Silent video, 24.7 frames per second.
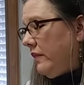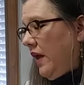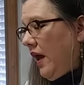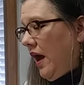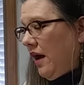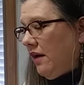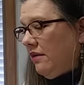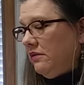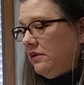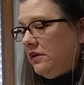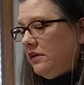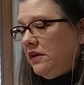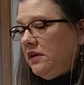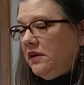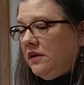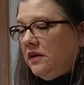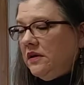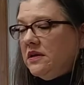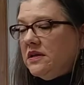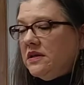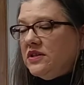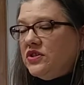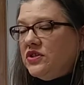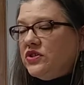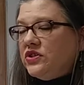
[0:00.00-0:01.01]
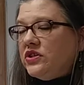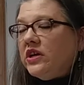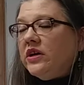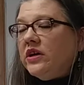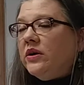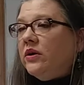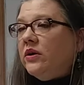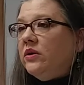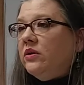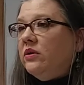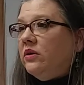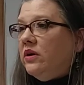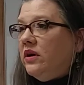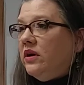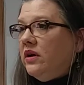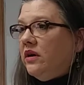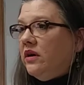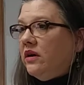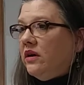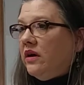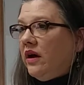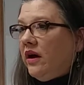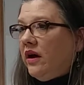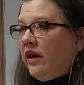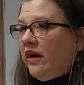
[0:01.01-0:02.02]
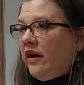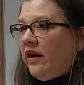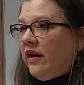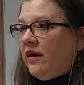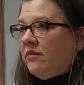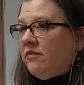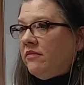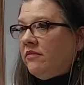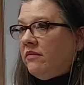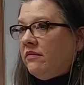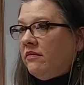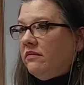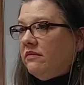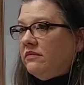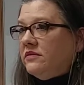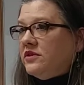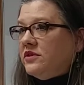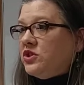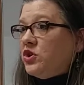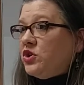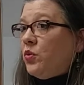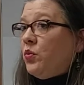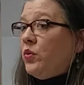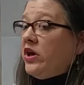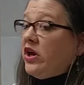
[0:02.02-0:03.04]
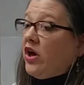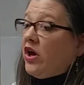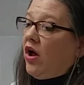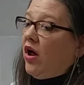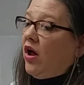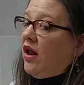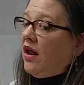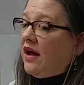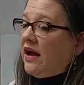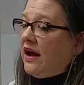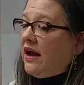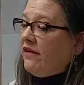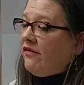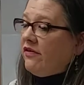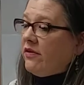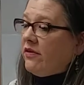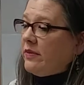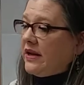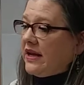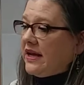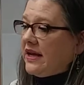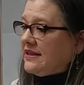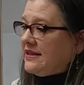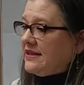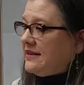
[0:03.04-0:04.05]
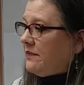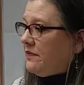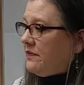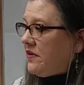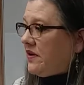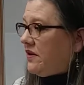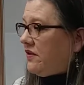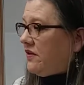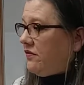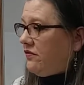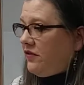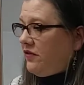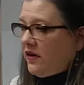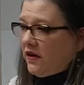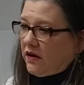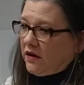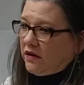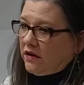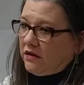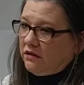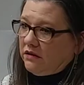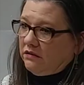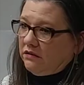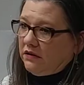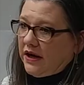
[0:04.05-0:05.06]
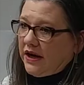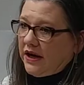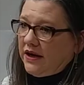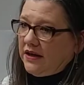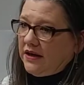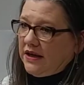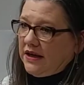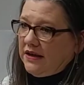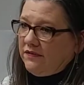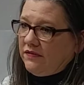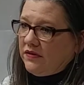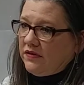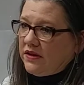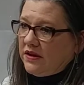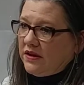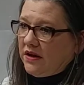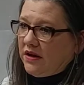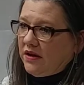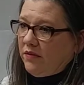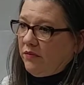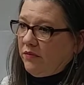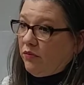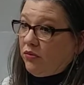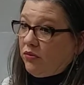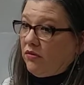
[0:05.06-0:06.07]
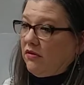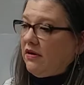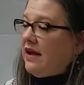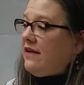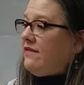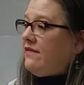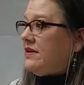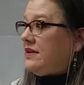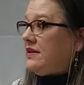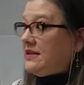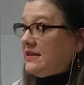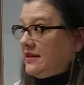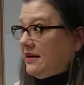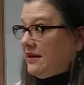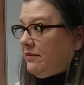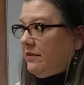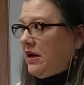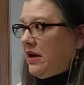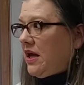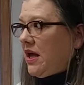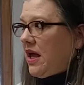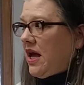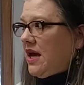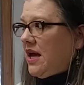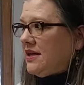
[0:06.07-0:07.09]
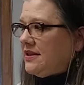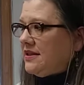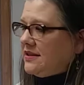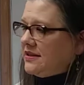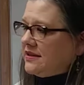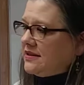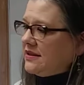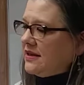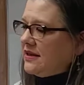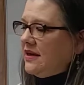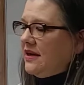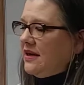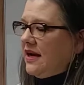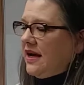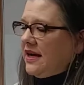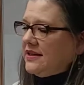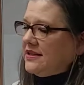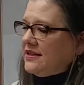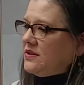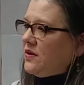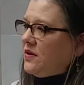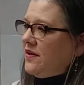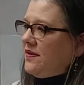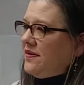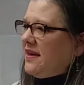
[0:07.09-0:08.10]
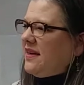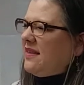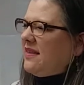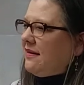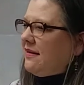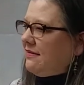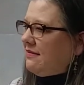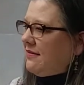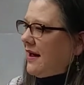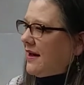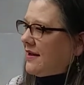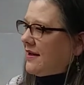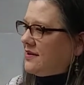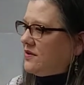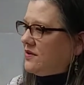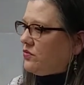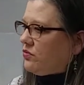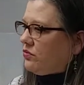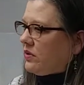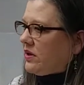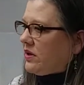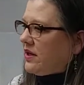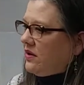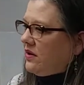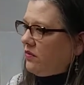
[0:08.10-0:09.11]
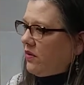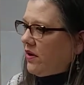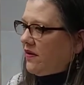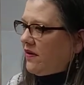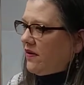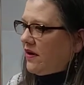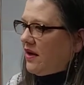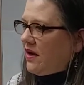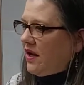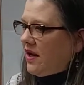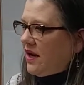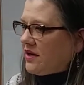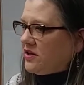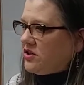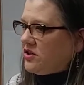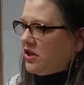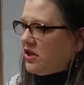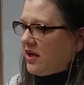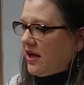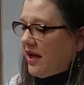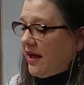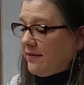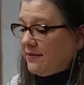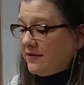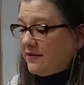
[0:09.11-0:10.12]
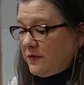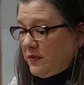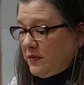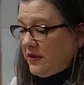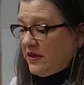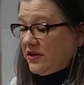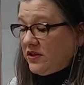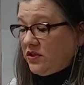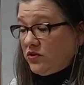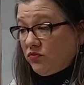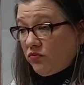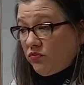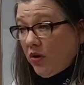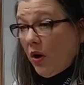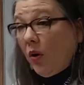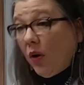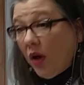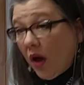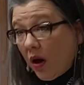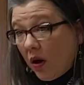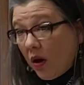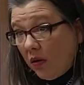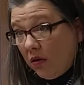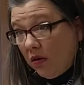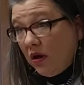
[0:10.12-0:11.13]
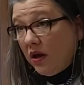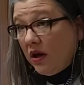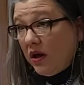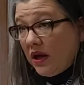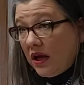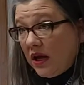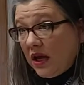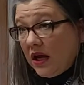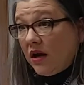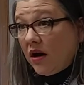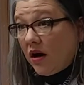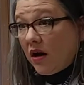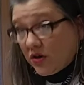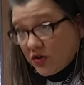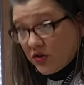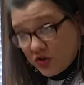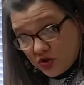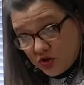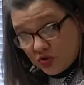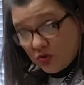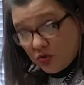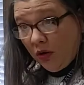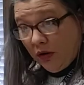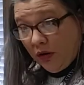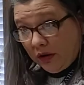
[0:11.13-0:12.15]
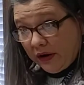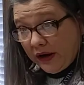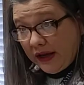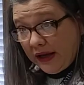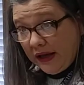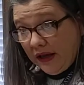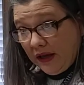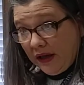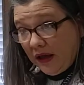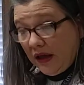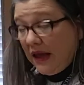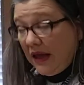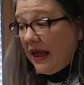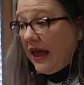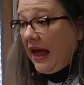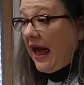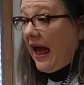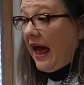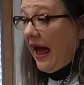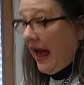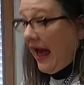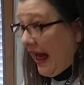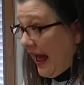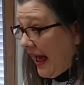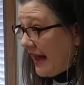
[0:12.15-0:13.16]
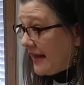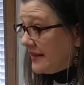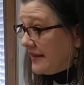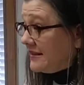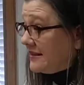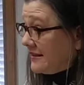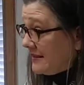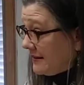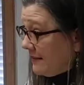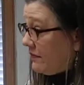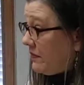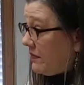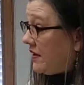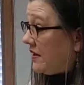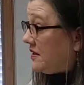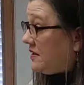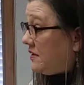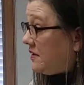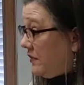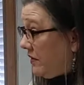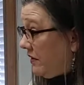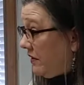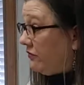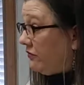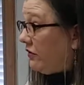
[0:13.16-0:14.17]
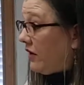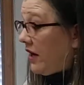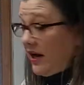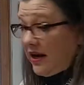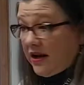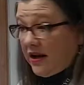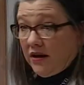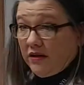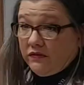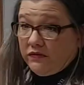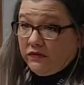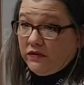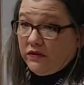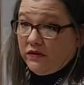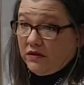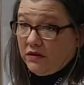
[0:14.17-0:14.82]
Yeah. So everybody has something to fear, right? Even the bravest among us. And so I think that's really where the connection comes, because Rocco, in our story, had something to be afraid of,